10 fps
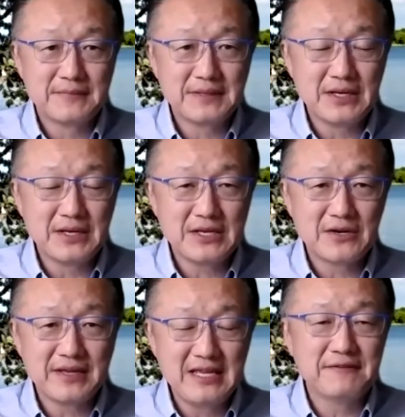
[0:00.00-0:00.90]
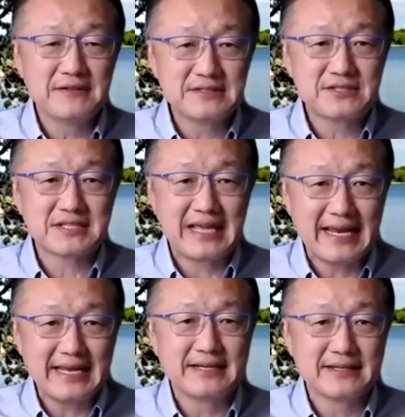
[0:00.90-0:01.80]
you know, even just
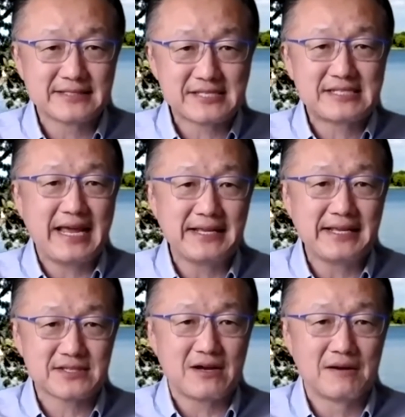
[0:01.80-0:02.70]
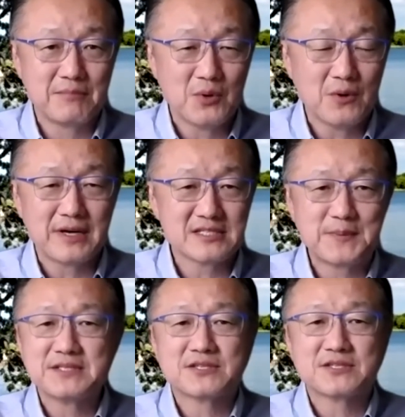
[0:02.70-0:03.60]
getting states on board has
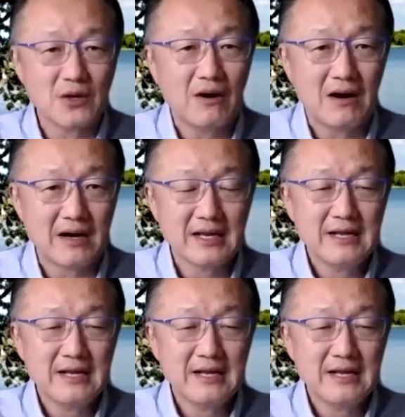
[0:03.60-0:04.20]
been so hard.